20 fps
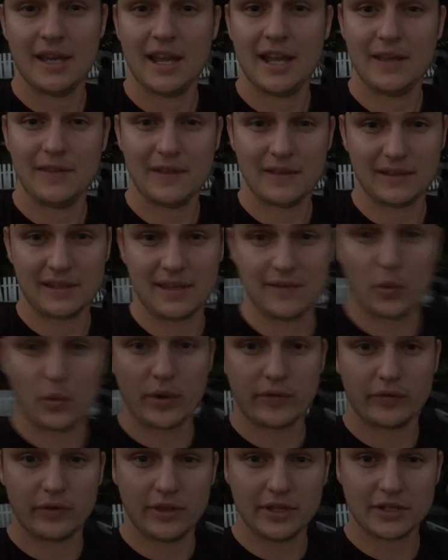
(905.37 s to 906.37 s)
And then the giveaway
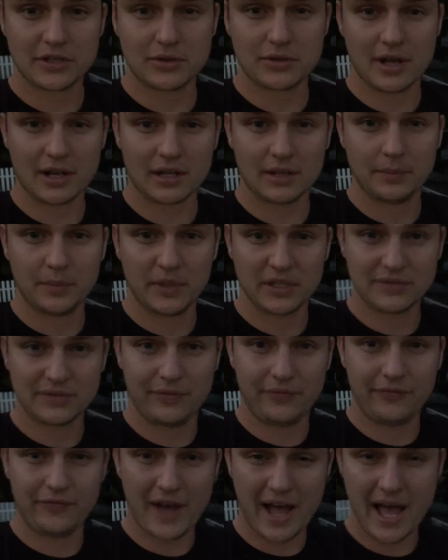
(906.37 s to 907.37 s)
for this truck plus
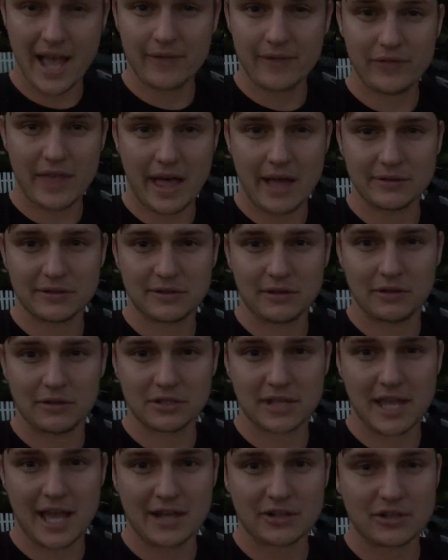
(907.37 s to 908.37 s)
$5,000
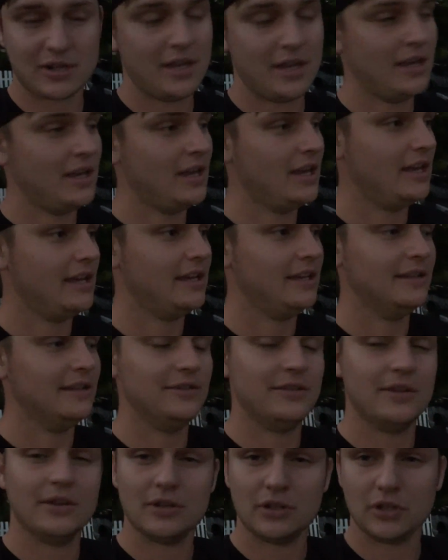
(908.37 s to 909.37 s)
cash
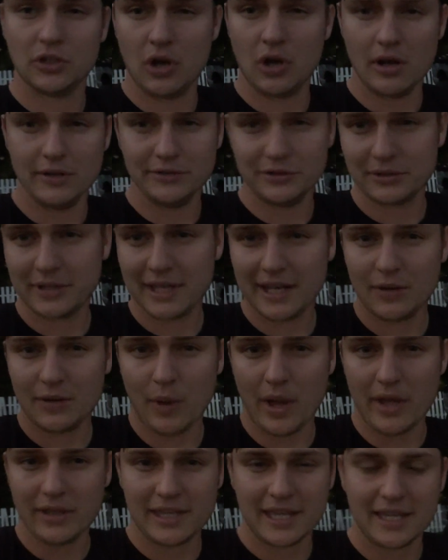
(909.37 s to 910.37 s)
is gone. So get in
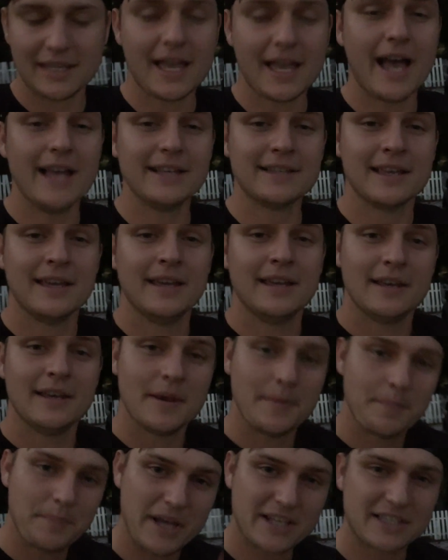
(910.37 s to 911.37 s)
while you can, guys.
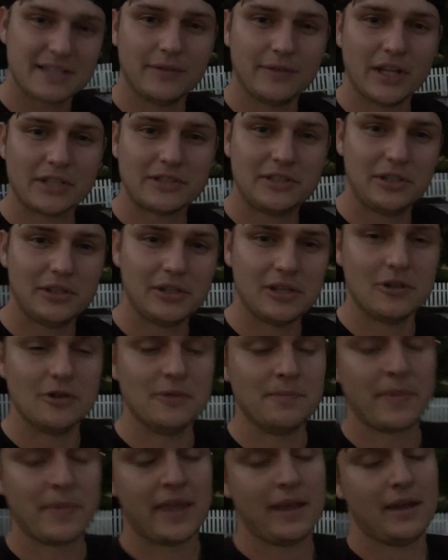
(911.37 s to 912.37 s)
Best of luck to you
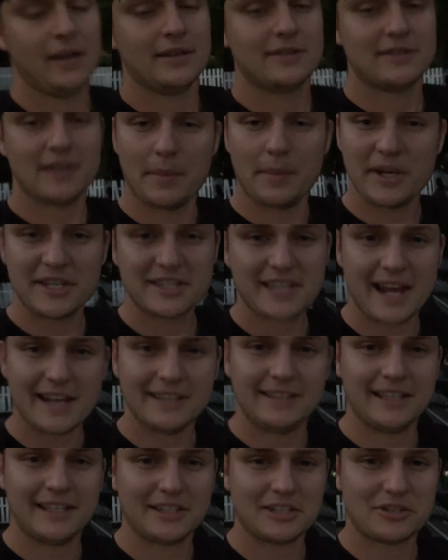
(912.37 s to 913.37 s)
somebody's got to
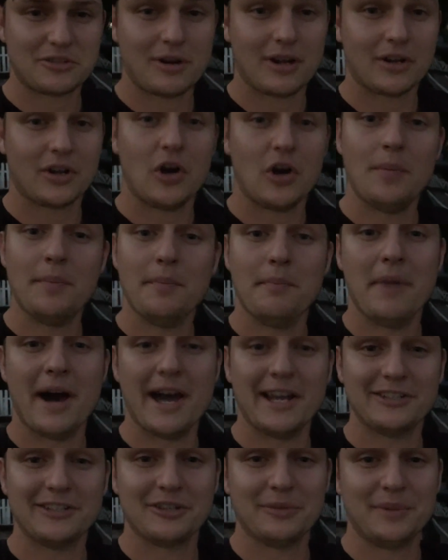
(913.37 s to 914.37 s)
take this truck home.
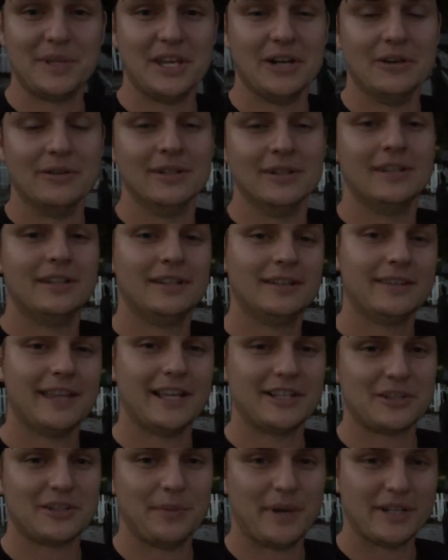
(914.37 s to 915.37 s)
Might as well be you.
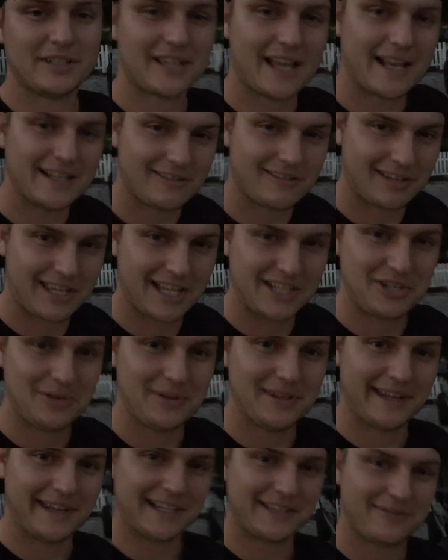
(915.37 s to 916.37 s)
Thanks so much, guys. I'll catch you
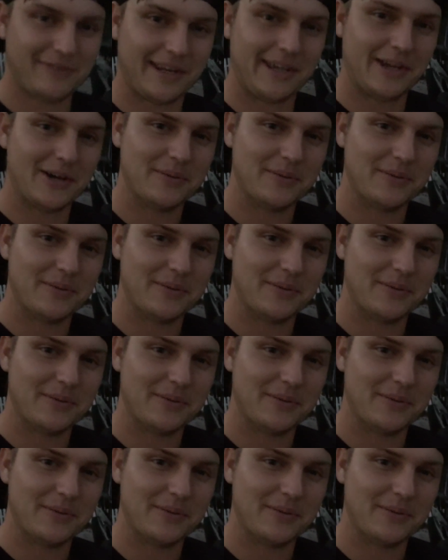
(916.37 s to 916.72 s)
in the next video.